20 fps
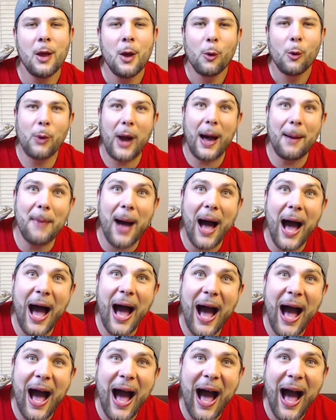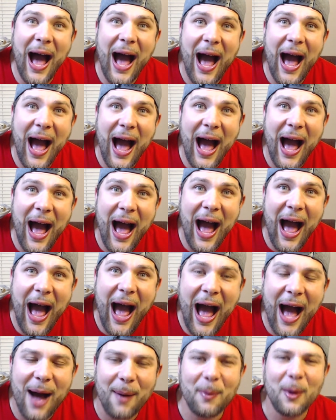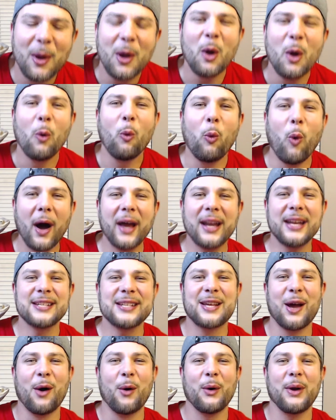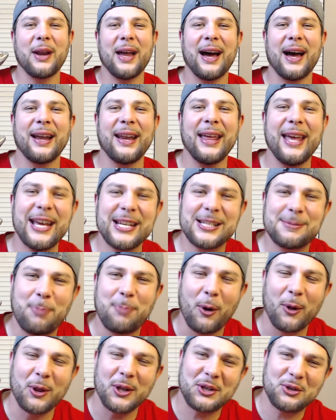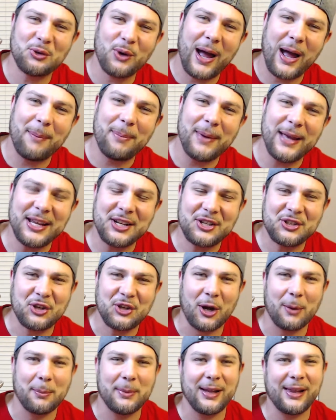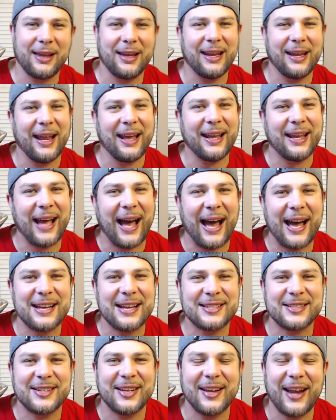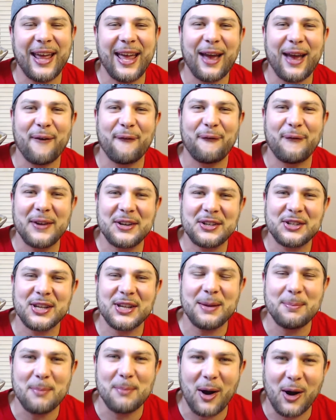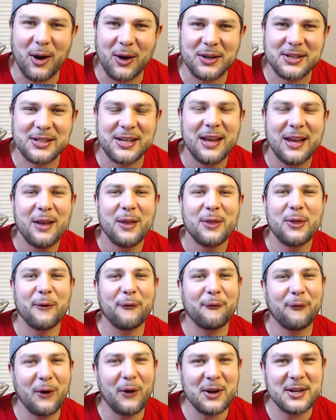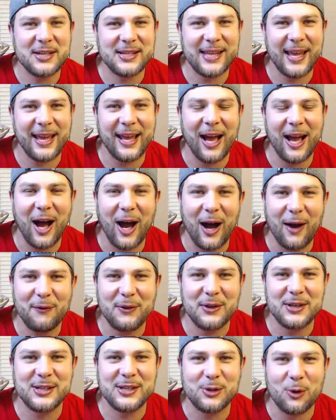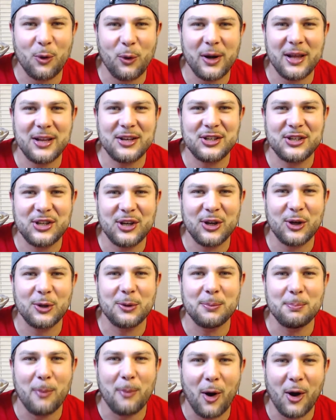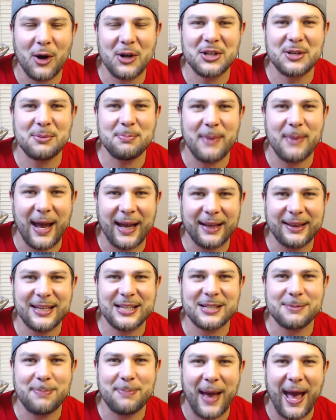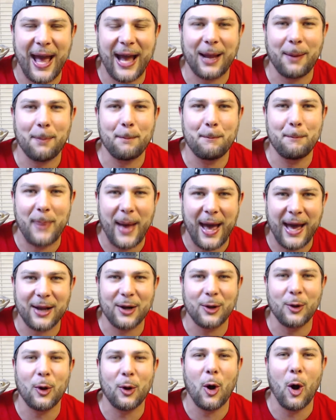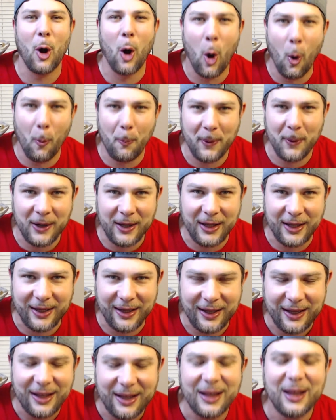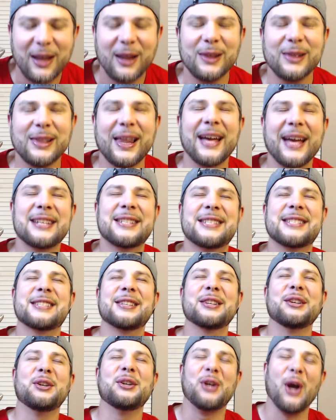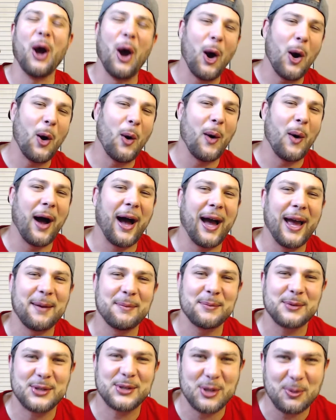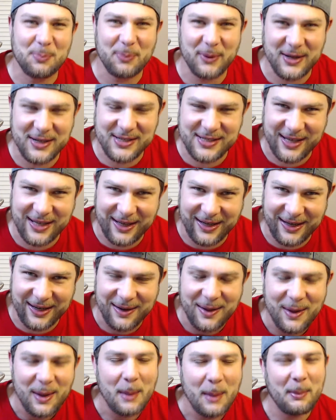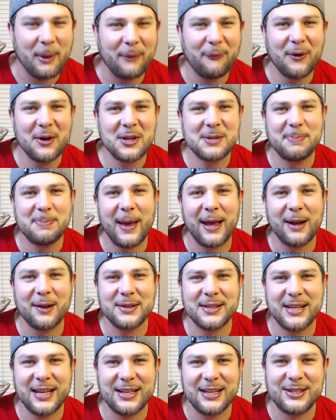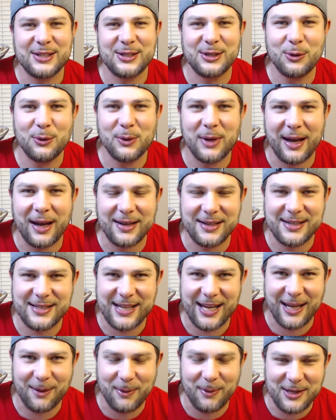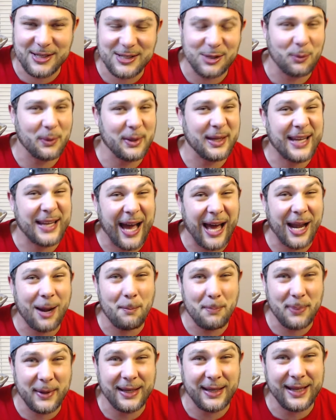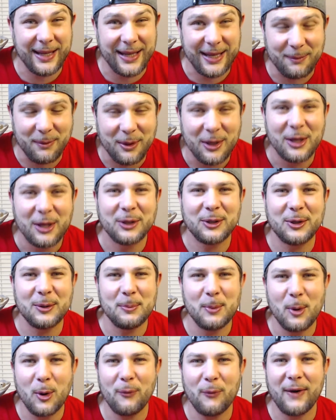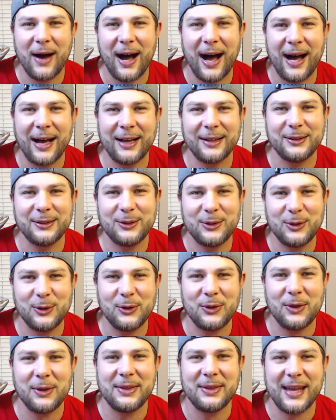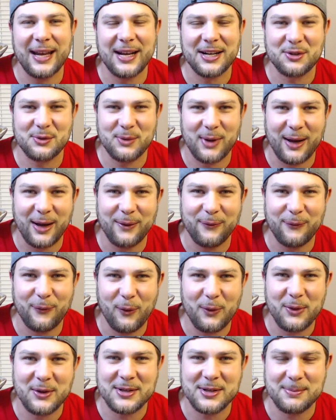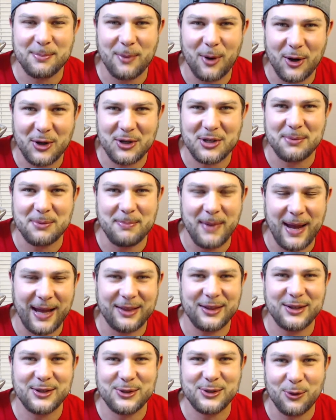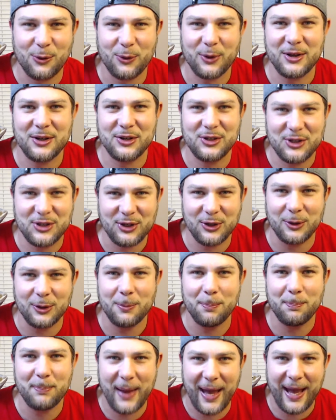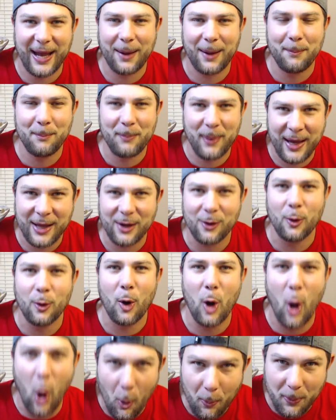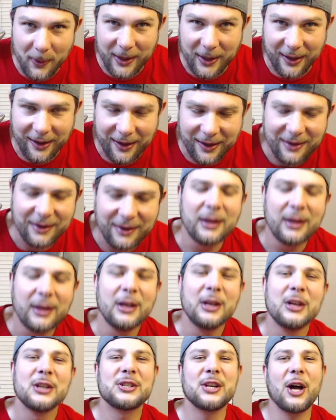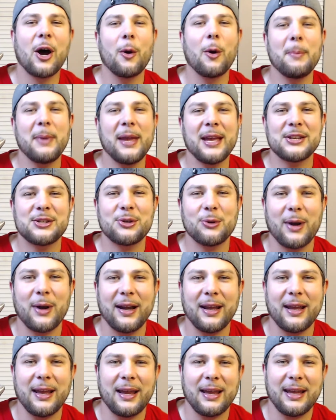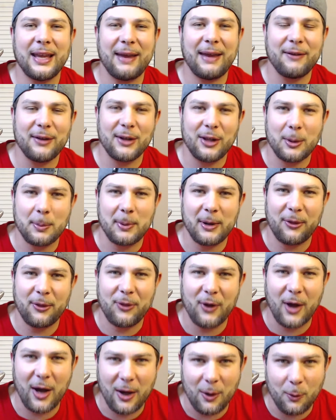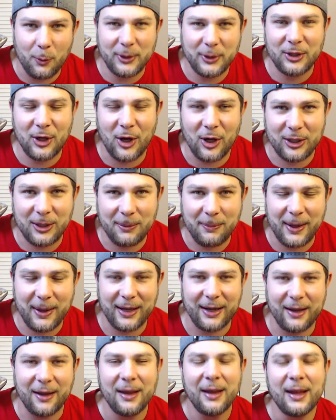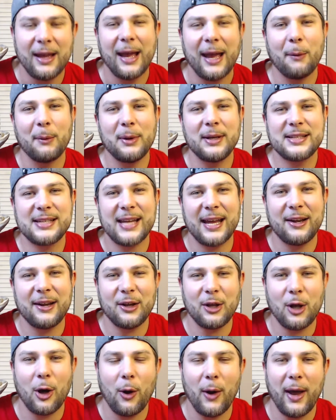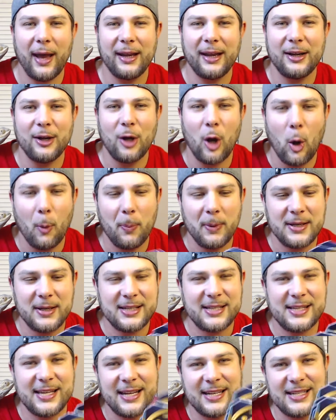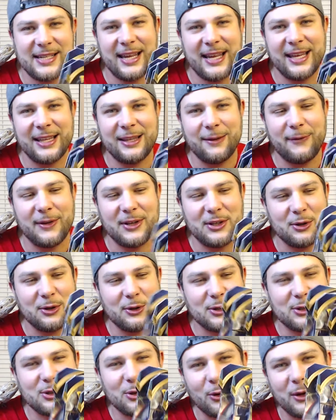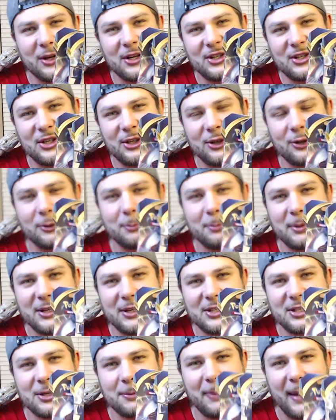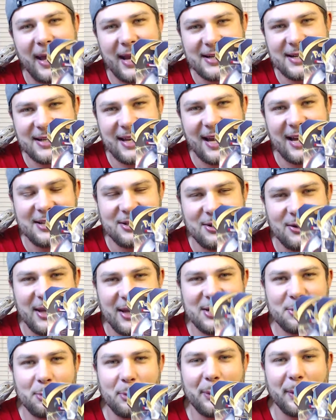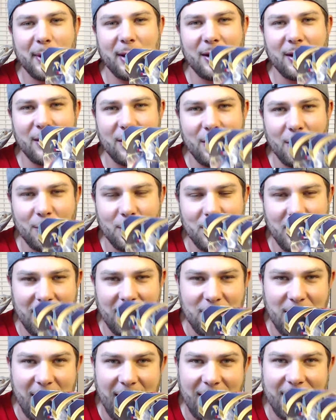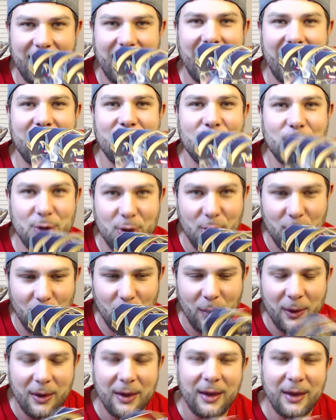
Rob Mob! What is going on? It's Polish Rob, it's Charmeleon, and guys, today officially marks the first day of the Sword and Shield March Madness Pack Battle opening. Let's go. I am super excited. My first battle is against Sudon segment, so we gotta beat him to move on to the next round for this March Madness Sword and Shield pack battle opening. So me and Sudon gave it a little bit of thought. We talked about it and we decided to go ahead and open six individual Sword and Shield blister packs, guys. So that's what we're gonna go ahead and do.